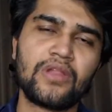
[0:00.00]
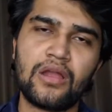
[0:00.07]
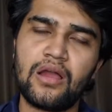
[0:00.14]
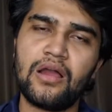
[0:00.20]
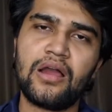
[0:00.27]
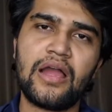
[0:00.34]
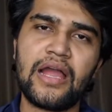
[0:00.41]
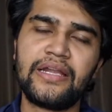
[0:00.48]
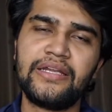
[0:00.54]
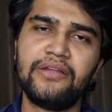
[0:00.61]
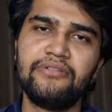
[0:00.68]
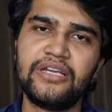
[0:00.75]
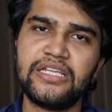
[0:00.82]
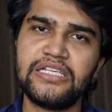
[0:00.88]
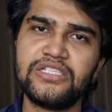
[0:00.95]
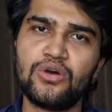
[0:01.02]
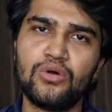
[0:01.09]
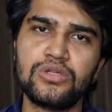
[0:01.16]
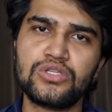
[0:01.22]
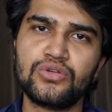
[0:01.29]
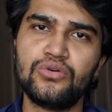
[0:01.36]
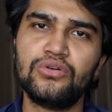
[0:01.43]
activities
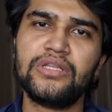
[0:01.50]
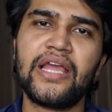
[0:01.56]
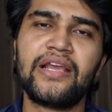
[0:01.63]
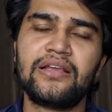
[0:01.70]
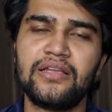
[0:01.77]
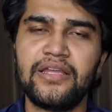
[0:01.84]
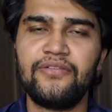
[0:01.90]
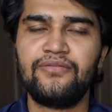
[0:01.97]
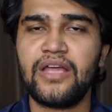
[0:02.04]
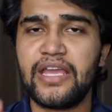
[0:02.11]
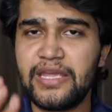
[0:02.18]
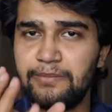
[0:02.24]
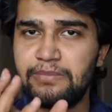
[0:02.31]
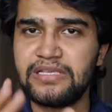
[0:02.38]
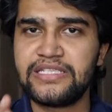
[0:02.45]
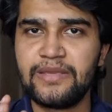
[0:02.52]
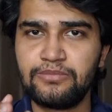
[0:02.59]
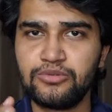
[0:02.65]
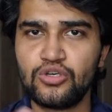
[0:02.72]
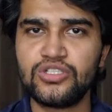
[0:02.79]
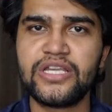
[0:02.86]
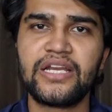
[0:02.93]
also, like if the EPC
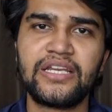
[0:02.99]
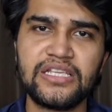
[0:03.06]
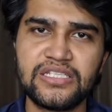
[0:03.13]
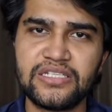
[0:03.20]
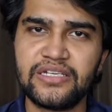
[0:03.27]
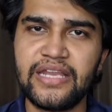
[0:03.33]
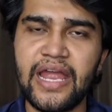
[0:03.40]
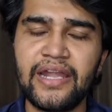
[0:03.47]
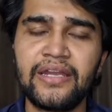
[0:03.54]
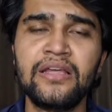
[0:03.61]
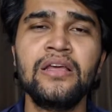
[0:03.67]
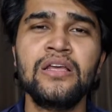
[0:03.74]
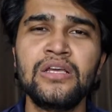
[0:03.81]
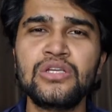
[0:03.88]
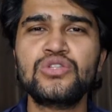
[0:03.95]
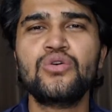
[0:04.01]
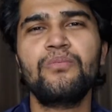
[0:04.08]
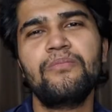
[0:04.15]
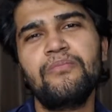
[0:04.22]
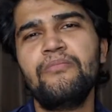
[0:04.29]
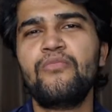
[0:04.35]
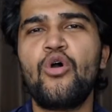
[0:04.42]
project is that,
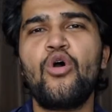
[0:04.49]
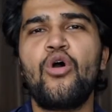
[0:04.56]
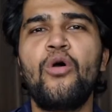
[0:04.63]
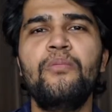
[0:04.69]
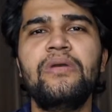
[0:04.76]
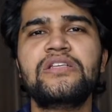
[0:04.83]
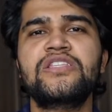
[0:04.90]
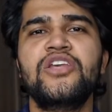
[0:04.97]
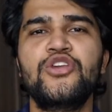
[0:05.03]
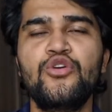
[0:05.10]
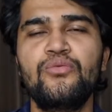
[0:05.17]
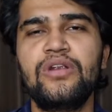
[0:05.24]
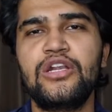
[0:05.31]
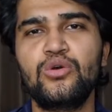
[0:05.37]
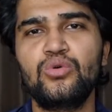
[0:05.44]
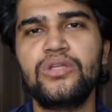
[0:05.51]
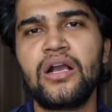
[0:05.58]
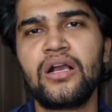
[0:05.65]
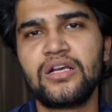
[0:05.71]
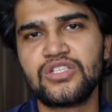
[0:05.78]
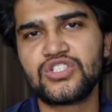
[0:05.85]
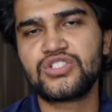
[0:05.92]
so obviously you will do the
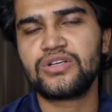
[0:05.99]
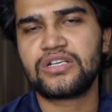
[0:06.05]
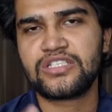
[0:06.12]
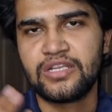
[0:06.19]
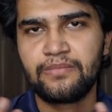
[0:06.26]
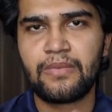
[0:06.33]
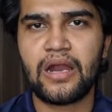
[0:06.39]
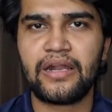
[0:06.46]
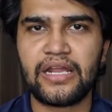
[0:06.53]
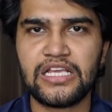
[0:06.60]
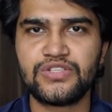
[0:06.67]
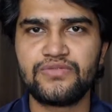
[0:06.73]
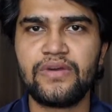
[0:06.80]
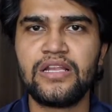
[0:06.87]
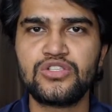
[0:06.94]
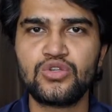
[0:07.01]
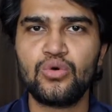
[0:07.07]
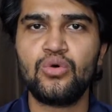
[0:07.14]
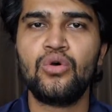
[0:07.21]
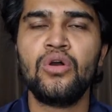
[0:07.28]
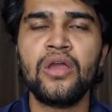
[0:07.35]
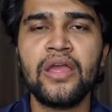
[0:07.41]
construction part as well,
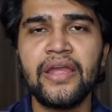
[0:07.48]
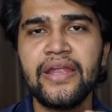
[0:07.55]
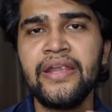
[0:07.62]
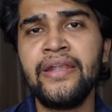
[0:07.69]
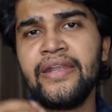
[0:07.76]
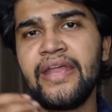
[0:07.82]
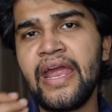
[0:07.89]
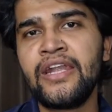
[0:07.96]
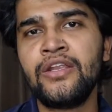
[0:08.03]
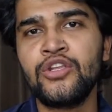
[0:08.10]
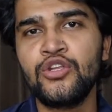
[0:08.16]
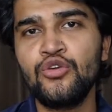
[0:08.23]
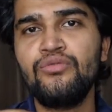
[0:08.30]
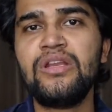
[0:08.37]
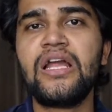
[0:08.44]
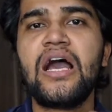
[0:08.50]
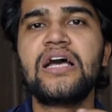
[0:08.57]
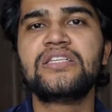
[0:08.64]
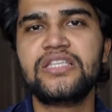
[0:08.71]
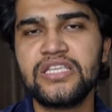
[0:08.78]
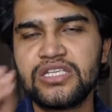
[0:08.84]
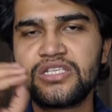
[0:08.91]
so in that you will
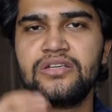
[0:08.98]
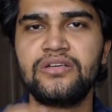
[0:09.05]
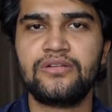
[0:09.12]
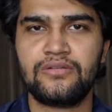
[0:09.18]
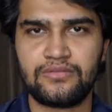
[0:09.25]
assist,